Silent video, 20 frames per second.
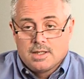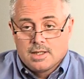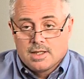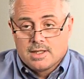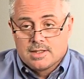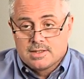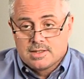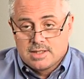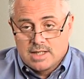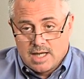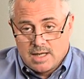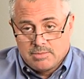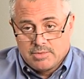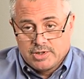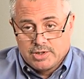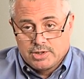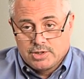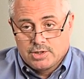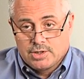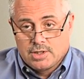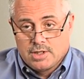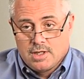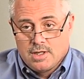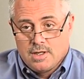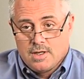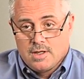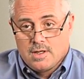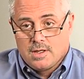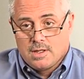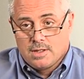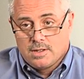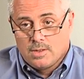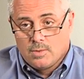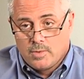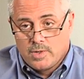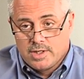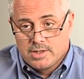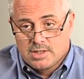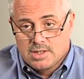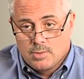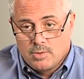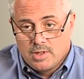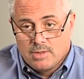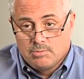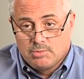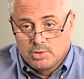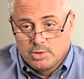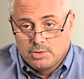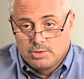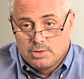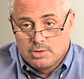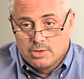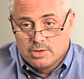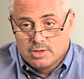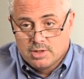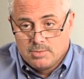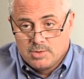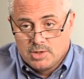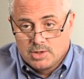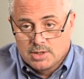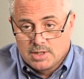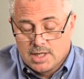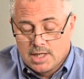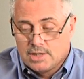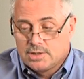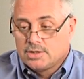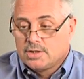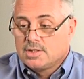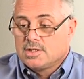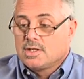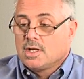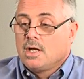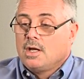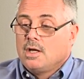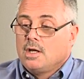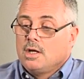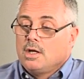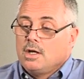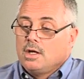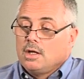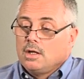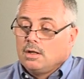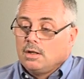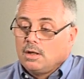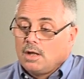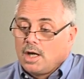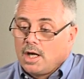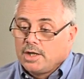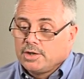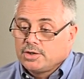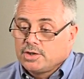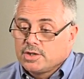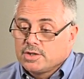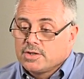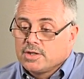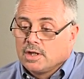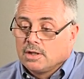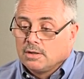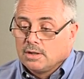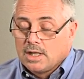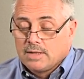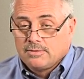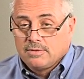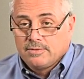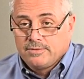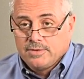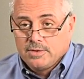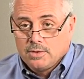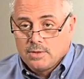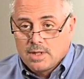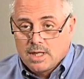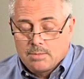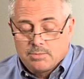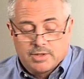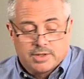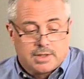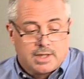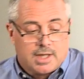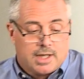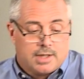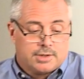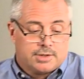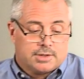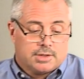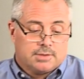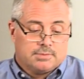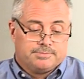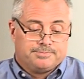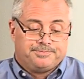establish the one-to-one Bluetooth communications, launch the level view application,